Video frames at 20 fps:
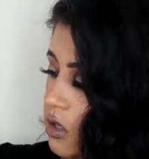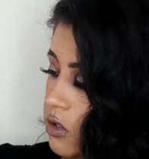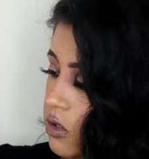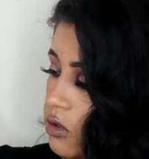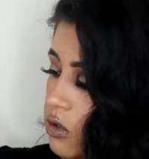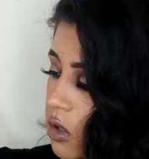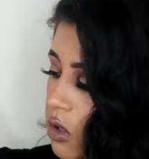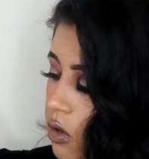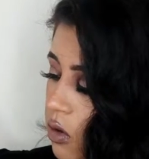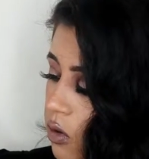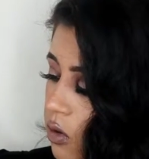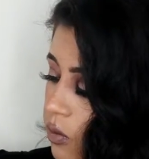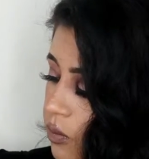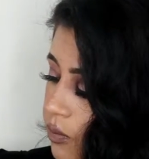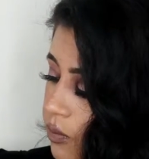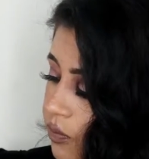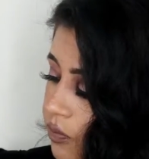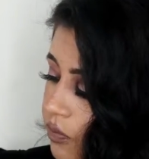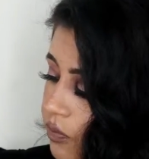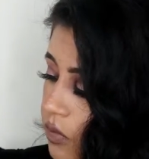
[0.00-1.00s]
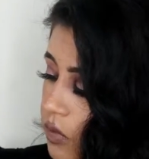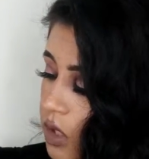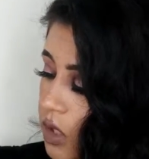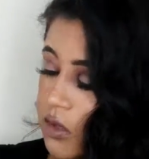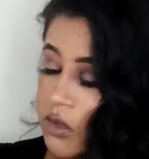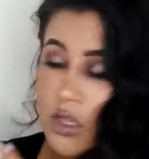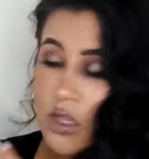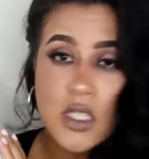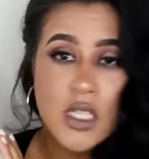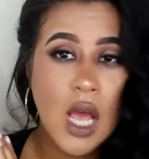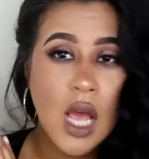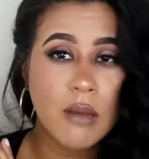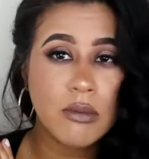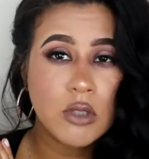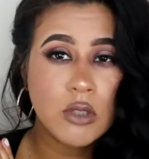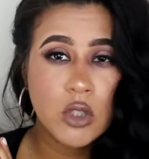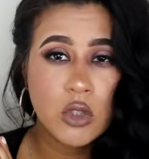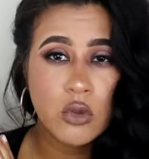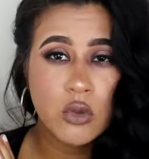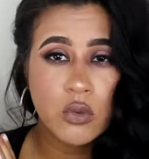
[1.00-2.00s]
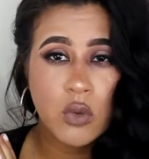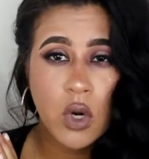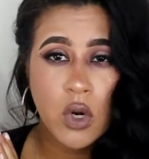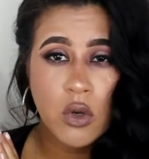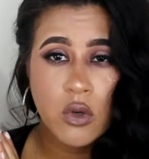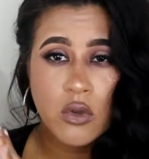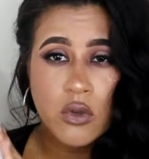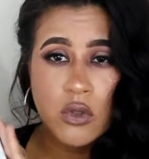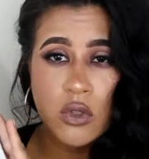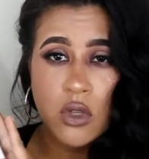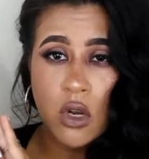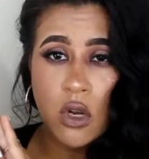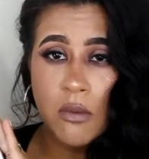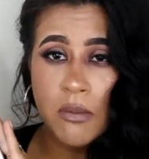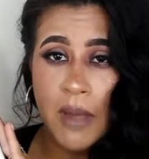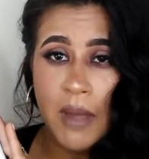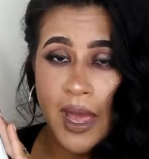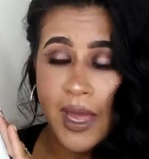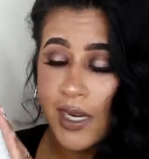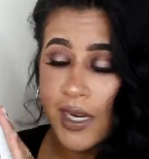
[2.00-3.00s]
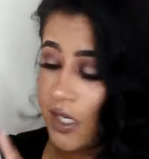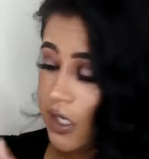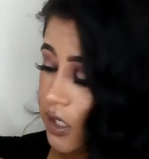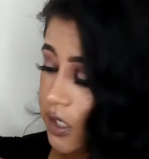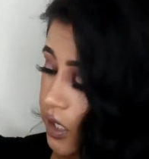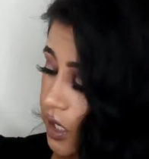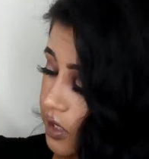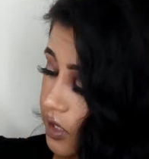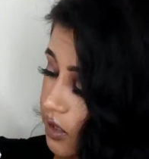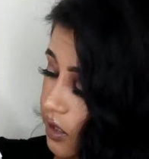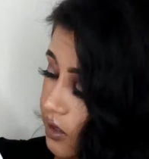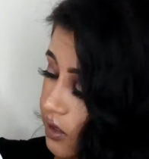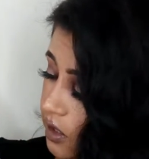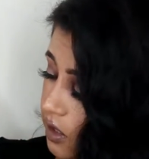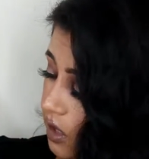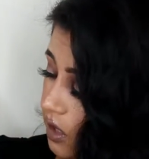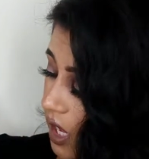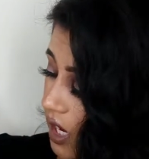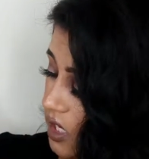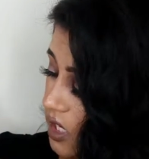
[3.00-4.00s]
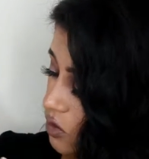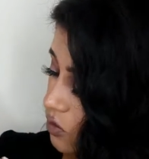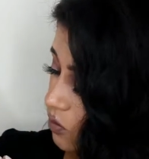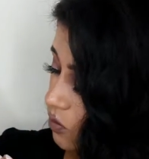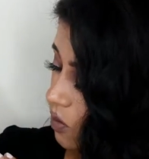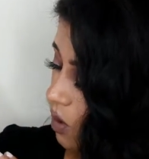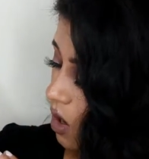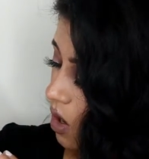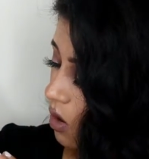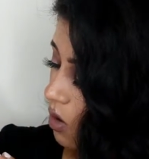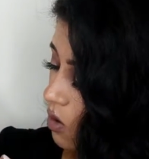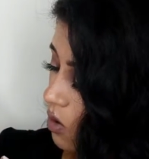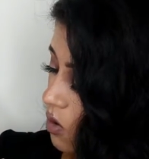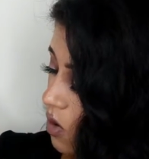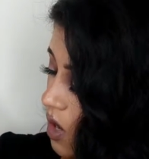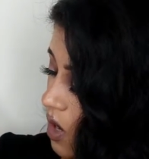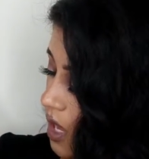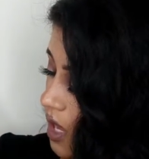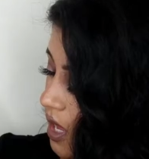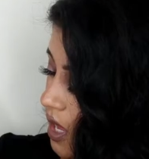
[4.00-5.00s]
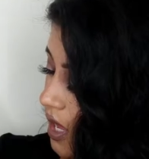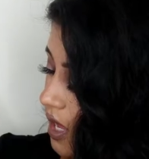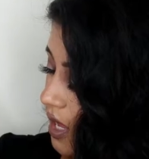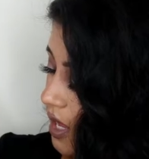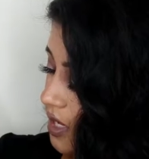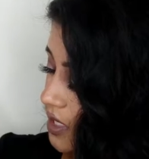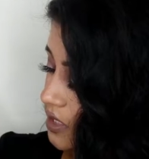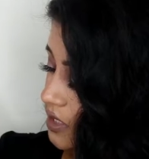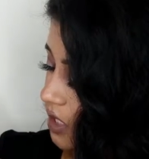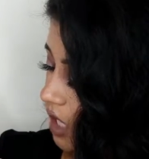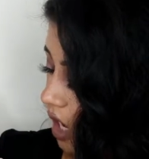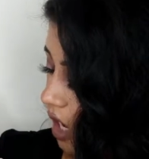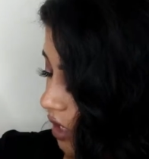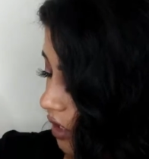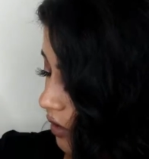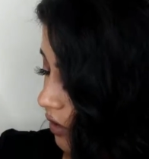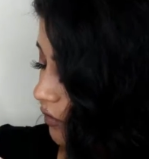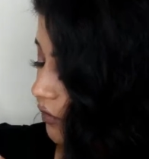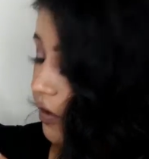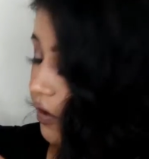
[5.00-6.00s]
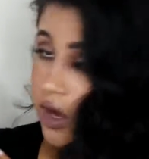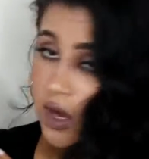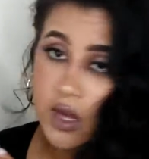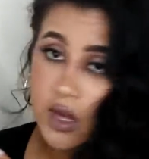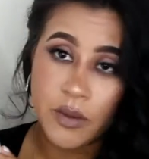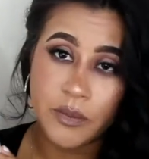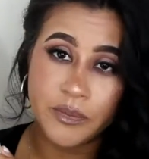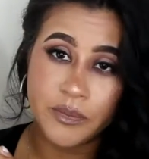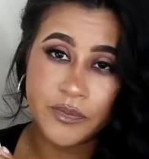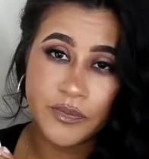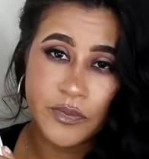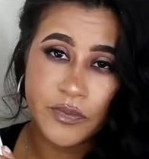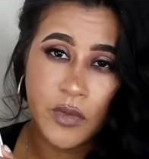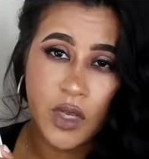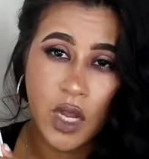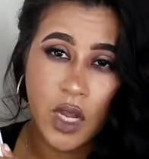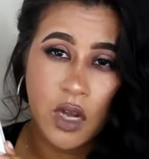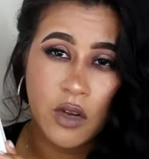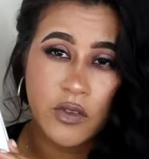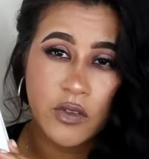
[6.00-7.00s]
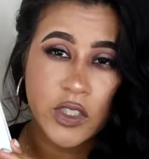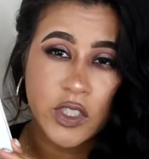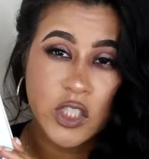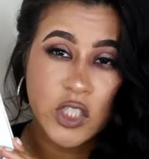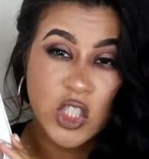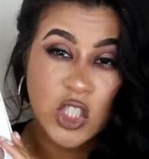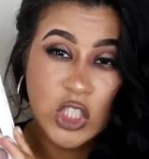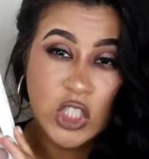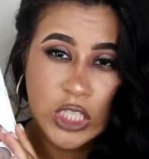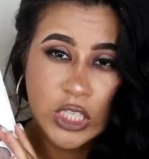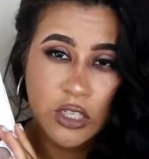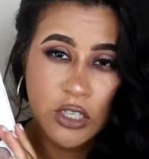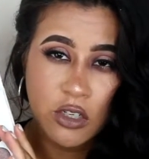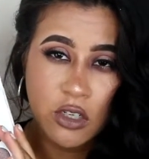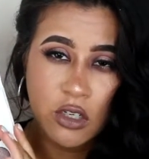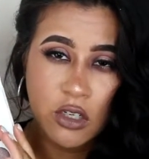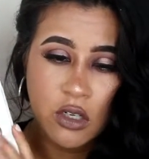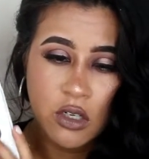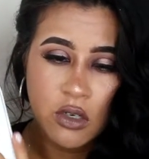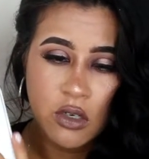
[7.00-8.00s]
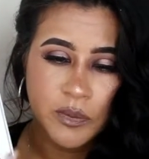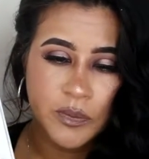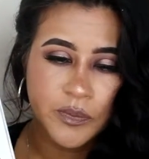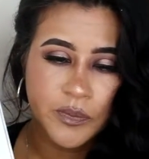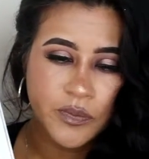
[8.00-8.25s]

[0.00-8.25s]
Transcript: So the top 2 rows are matted, and then the last row is kind of a sheer.